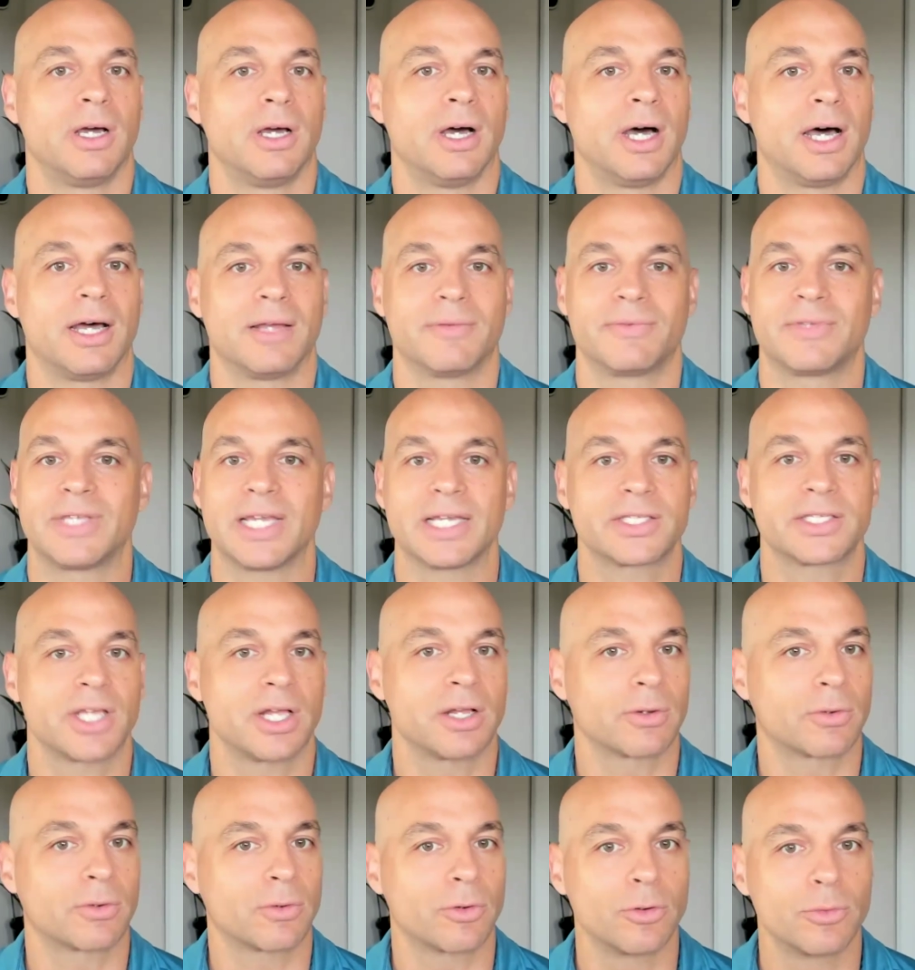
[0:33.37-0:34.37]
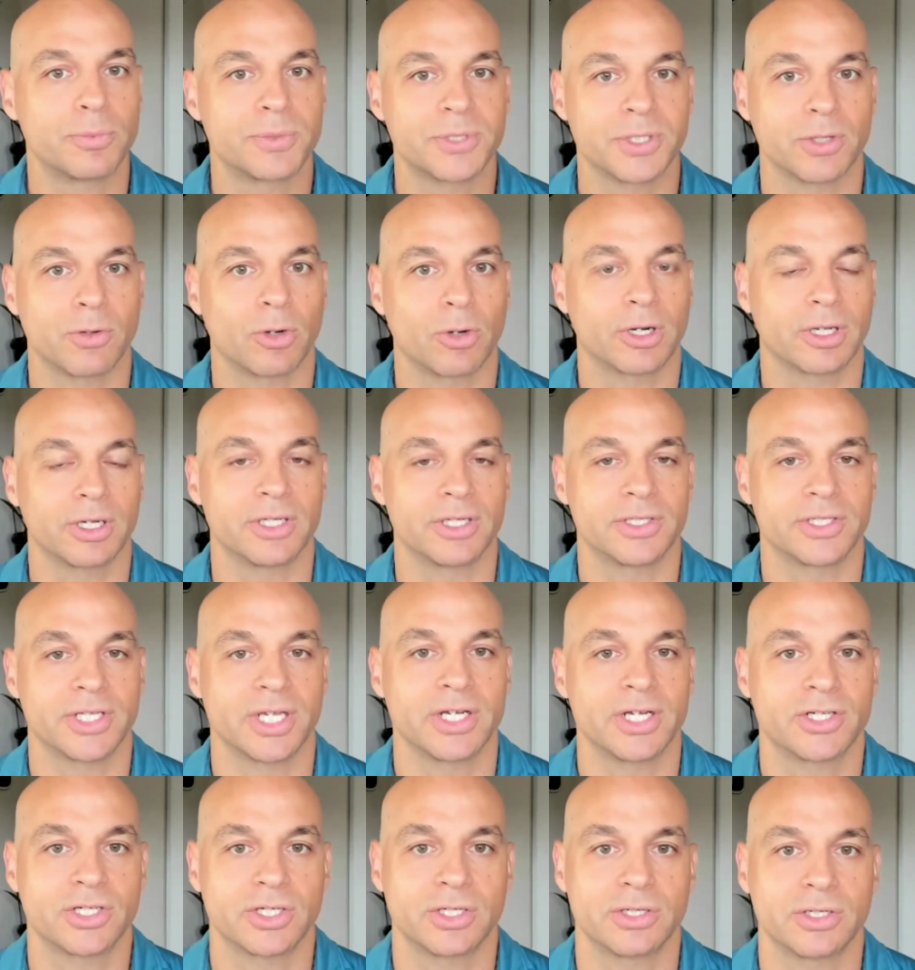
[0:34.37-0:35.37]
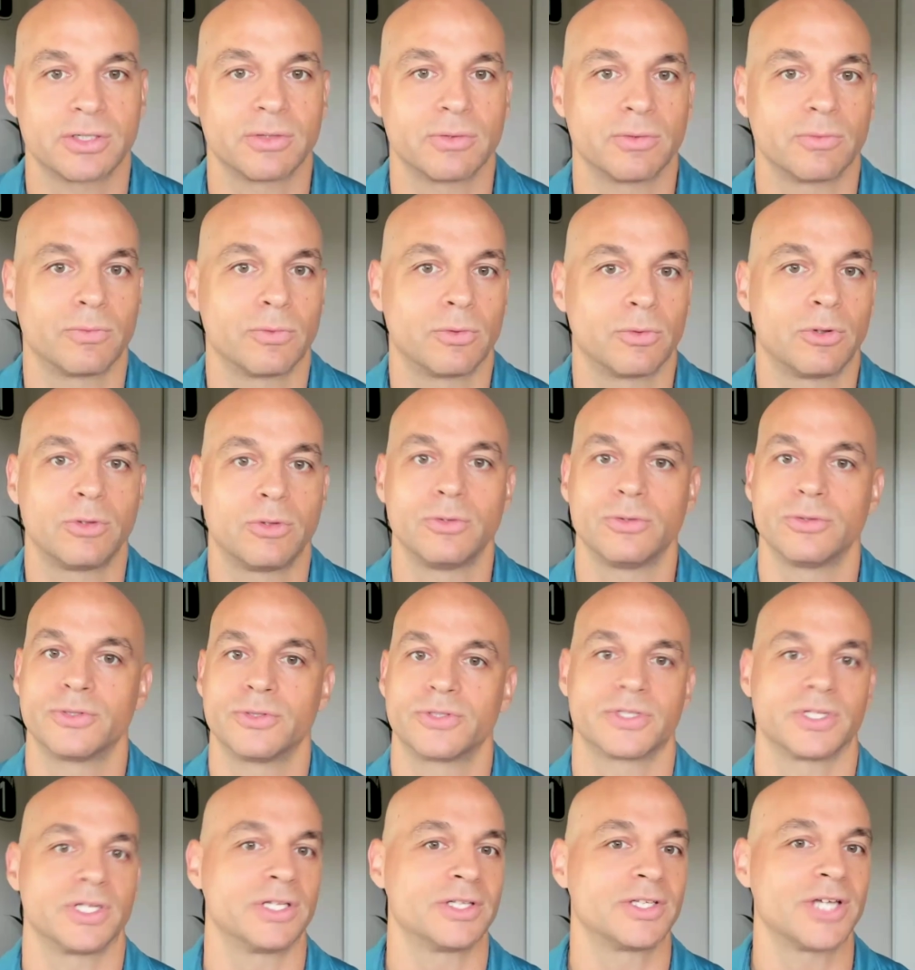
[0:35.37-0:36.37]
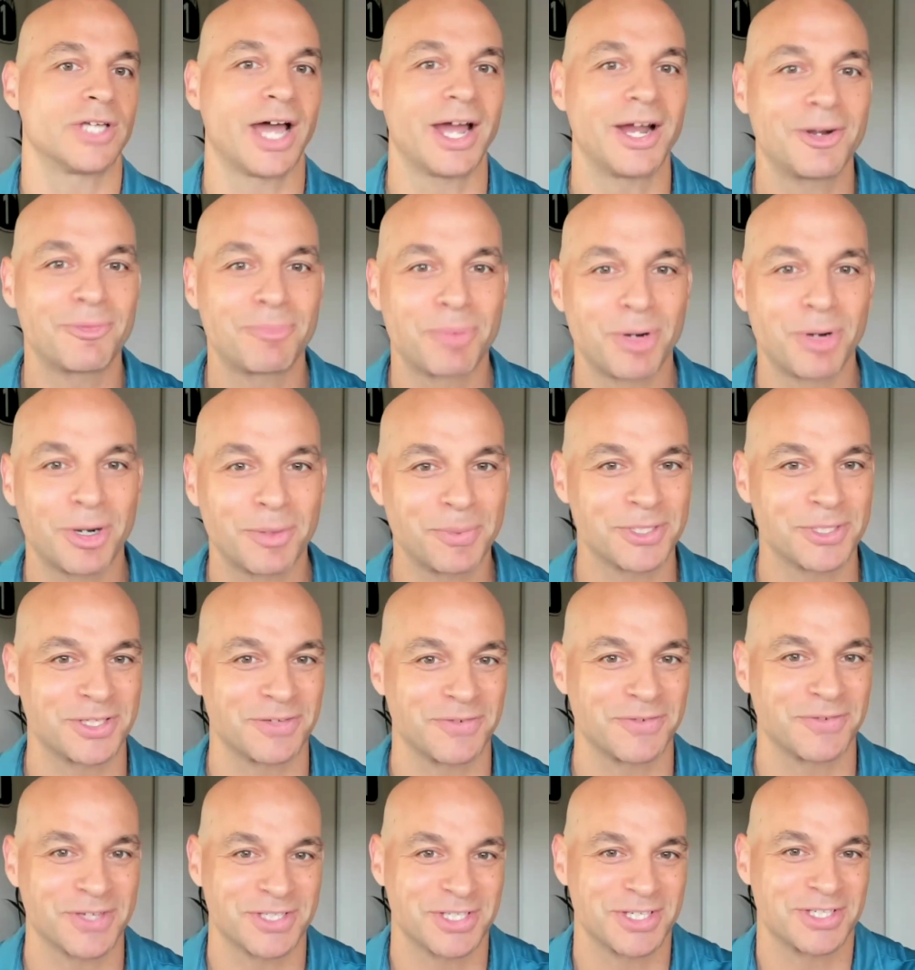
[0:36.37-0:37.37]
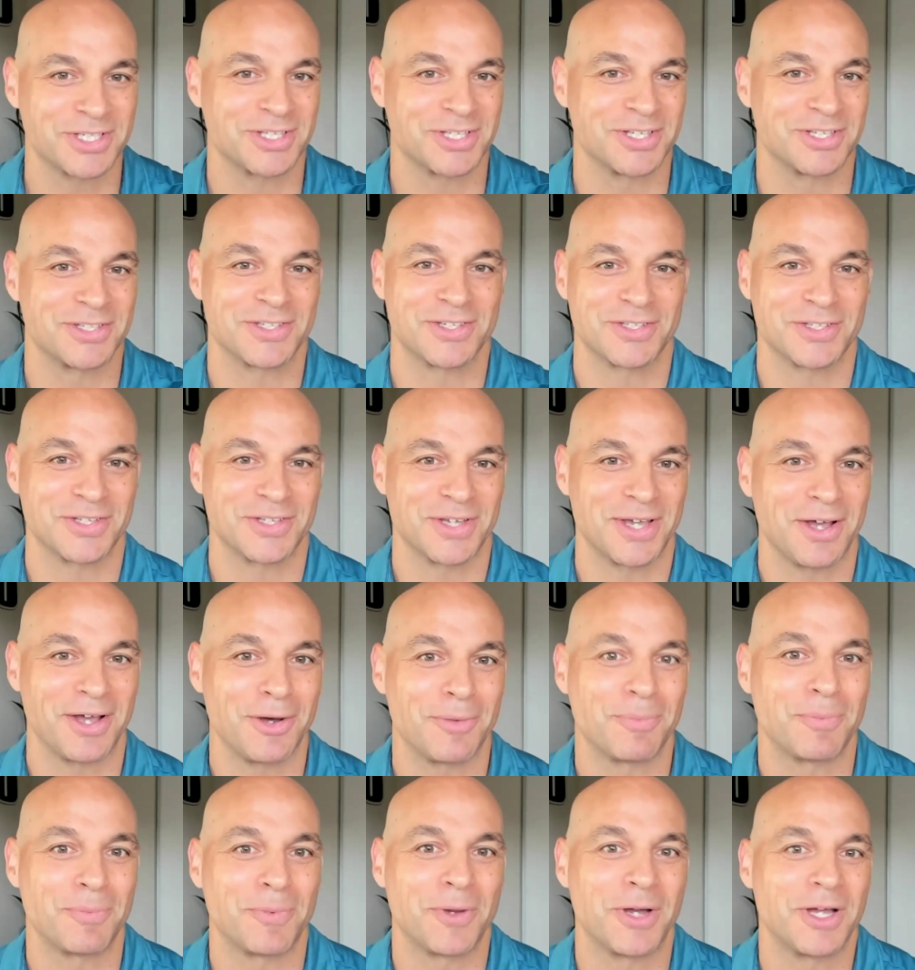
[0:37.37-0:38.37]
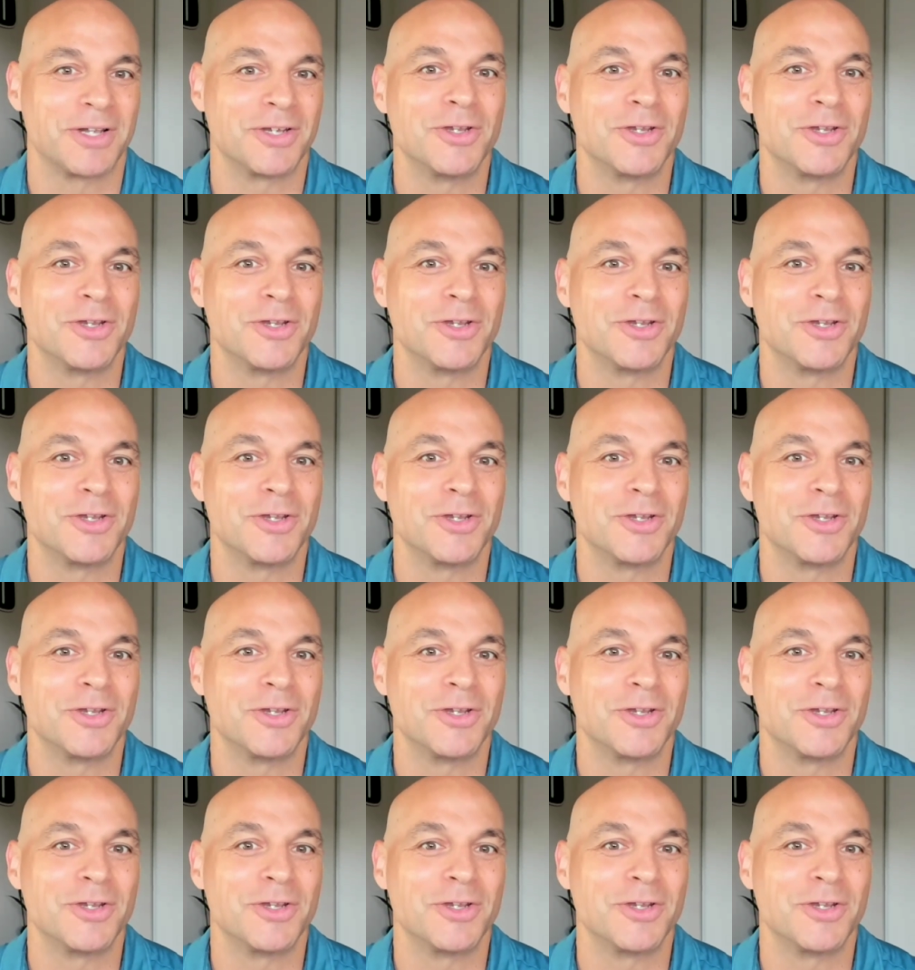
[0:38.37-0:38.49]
Desal Group's an organization whose entire purpose of existence is to help